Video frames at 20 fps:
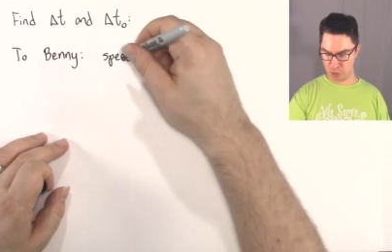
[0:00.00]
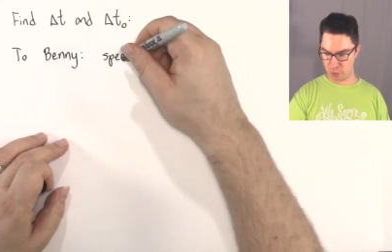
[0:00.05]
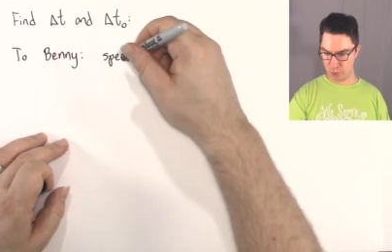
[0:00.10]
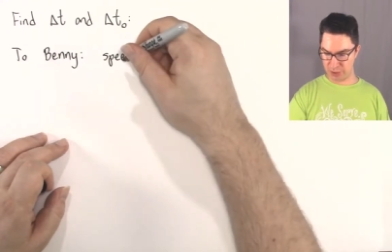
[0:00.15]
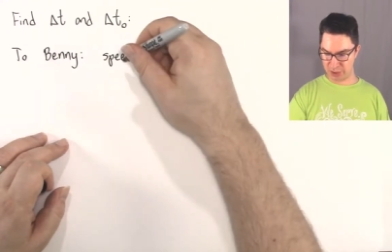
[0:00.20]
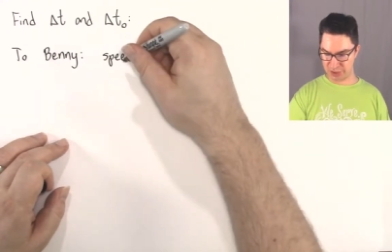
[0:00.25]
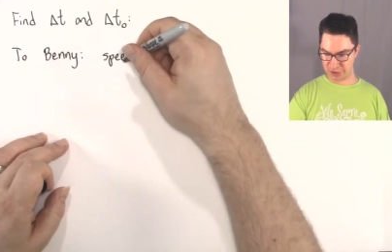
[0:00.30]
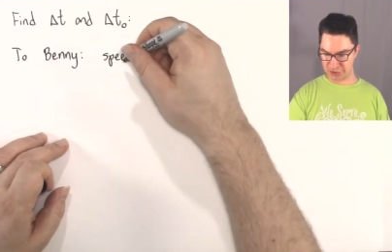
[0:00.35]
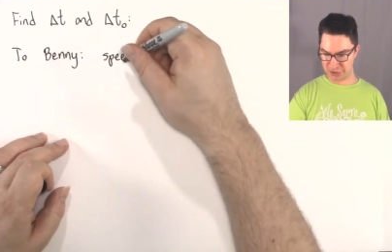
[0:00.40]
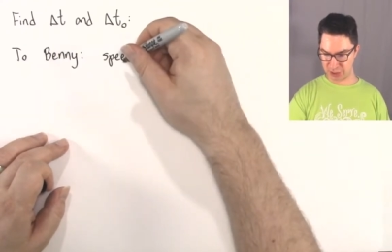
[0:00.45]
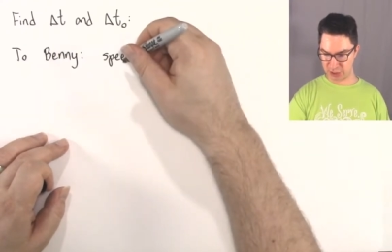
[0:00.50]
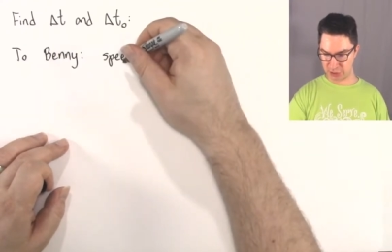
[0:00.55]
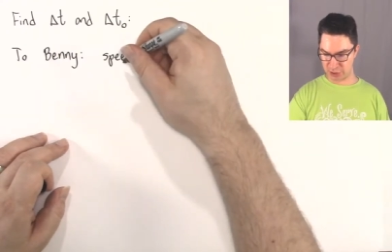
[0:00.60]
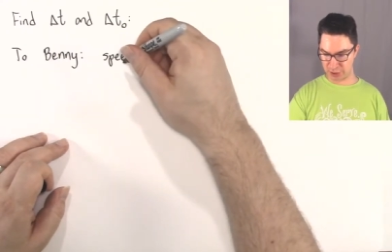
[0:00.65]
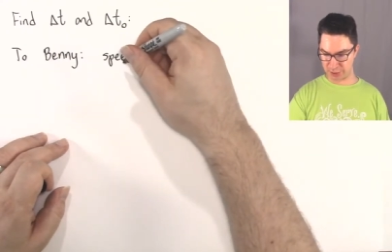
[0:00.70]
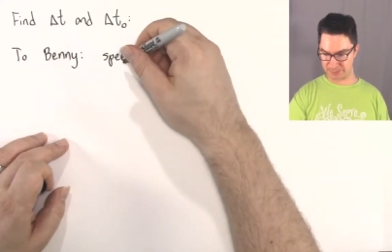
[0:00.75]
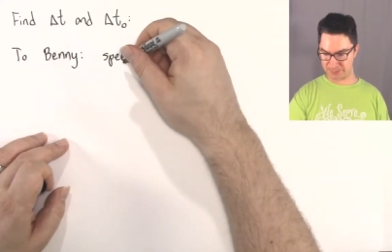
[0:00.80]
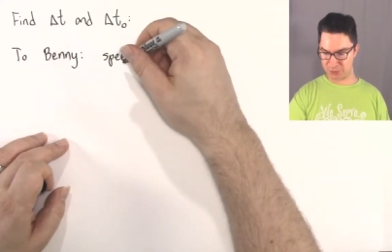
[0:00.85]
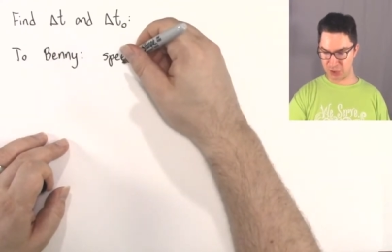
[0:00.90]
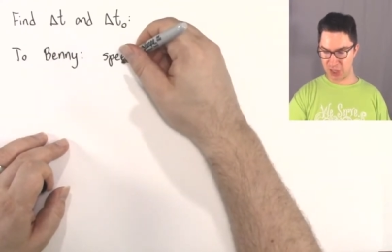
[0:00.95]
We can say,
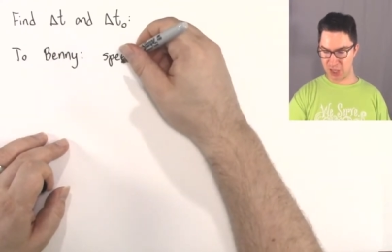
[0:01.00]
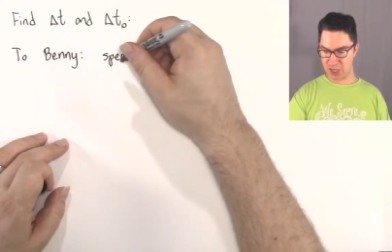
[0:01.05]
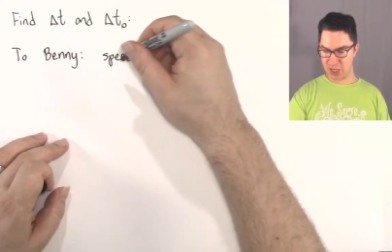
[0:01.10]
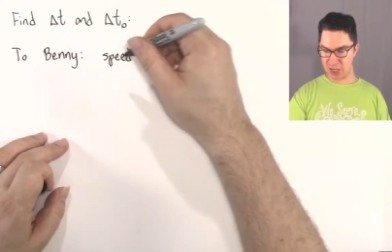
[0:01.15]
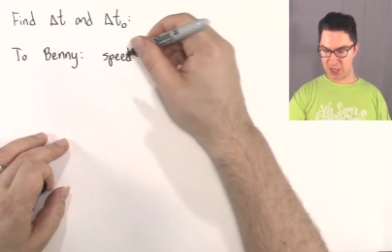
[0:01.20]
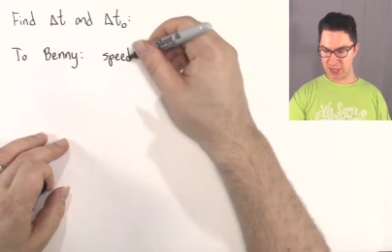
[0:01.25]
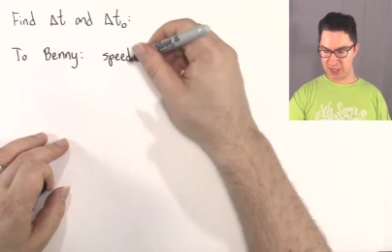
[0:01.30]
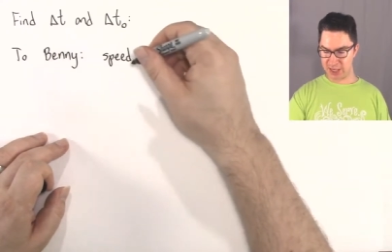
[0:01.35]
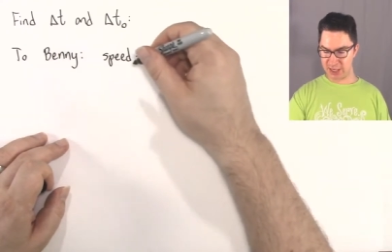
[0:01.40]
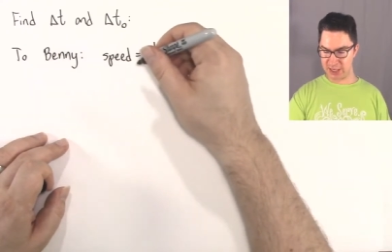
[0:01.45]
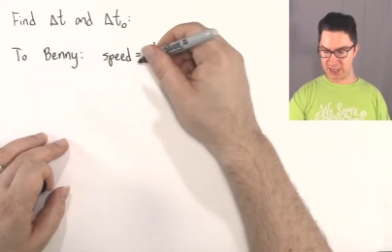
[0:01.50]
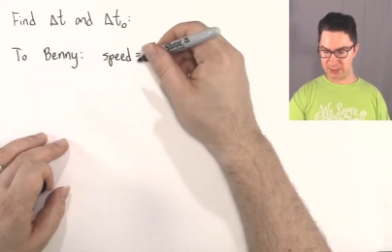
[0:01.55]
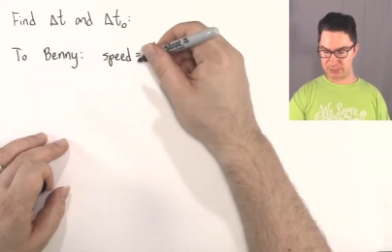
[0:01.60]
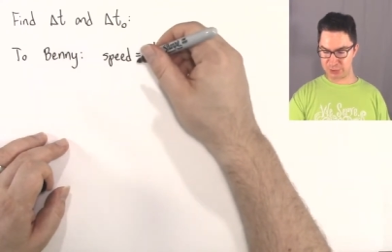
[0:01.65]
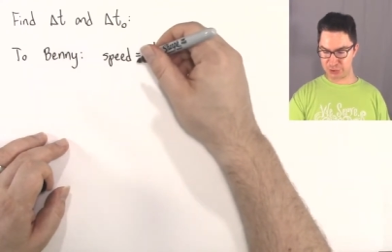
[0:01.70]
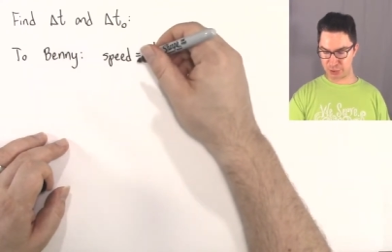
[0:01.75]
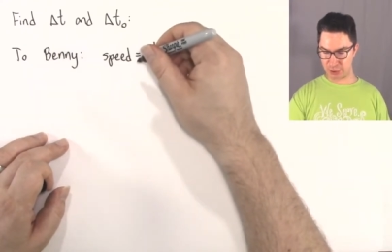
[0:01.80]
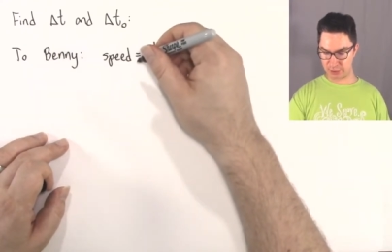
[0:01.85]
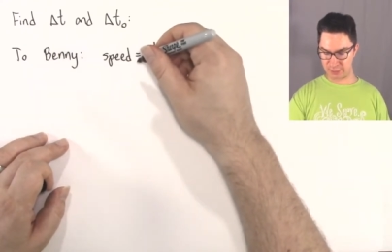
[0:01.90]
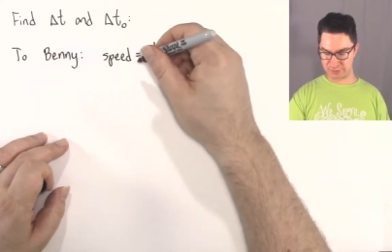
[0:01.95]
look, he
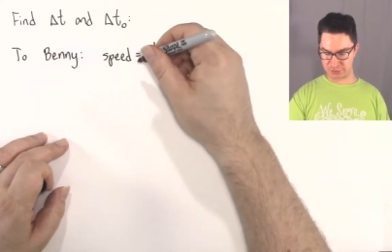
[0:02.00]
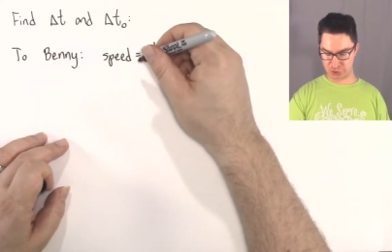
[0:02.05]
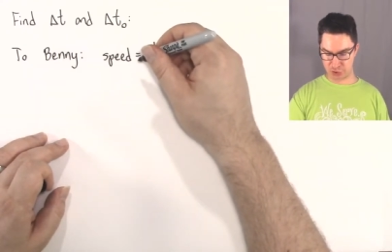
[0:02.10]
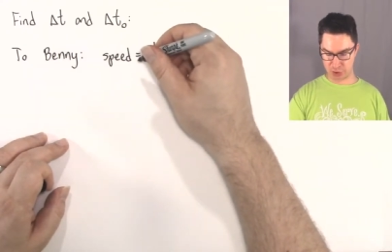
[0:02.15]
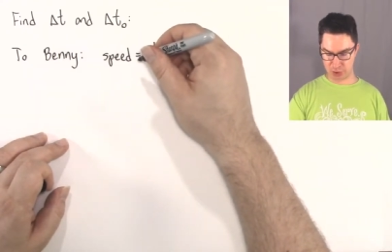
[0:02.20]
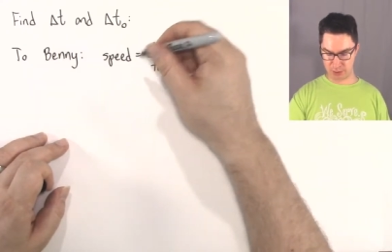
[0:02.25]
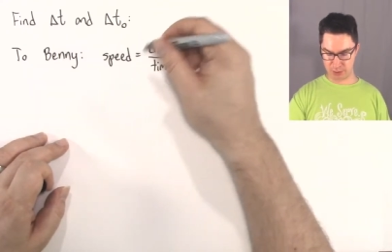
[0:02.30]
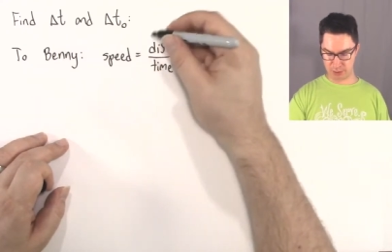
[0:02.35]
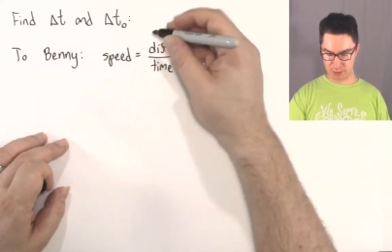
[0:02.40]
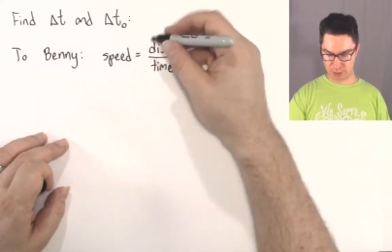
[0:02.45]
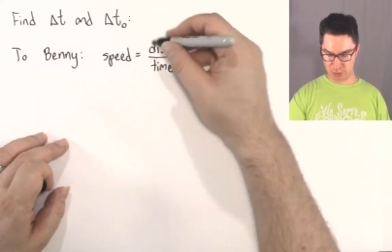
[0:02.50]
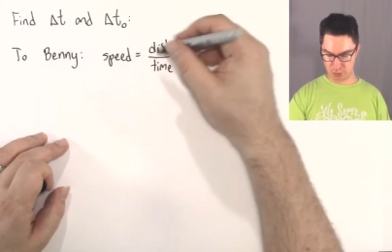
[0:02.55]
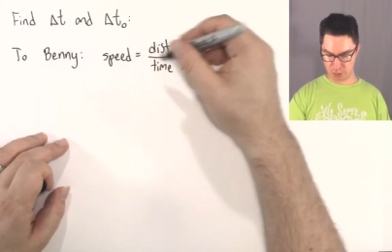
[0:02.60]
observes her